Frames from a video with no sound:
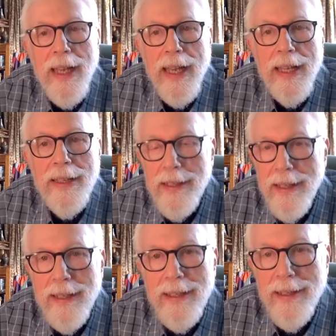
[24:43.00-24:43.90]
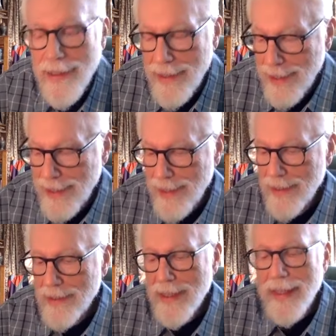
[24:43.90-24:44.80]
and the
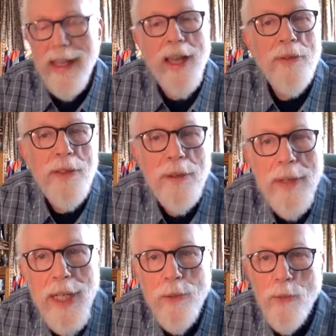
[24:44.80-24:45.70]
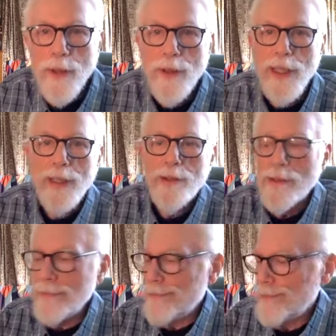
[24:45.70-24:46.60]
aetheric
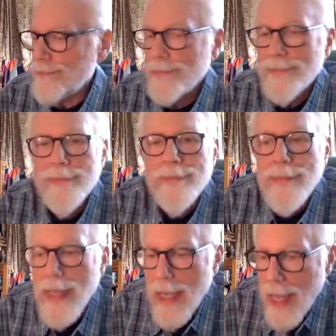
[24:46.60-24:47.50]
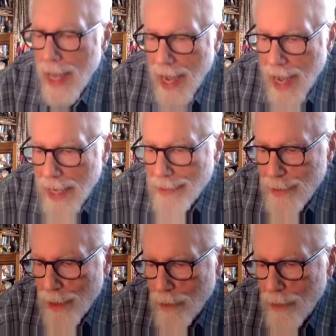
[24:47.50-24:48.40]
workings. I
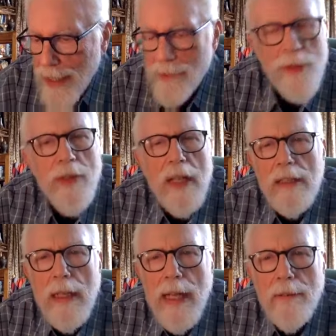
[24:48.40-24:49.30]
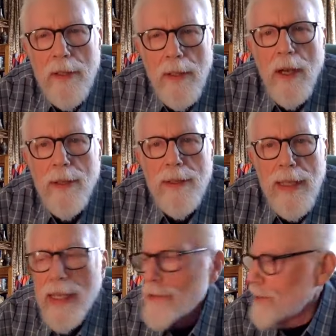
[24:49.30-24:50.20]
know it's kind of a long
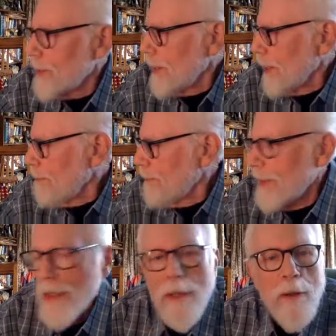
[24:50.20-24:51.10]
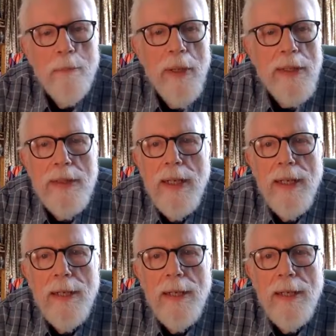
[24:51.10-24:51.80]
class today, but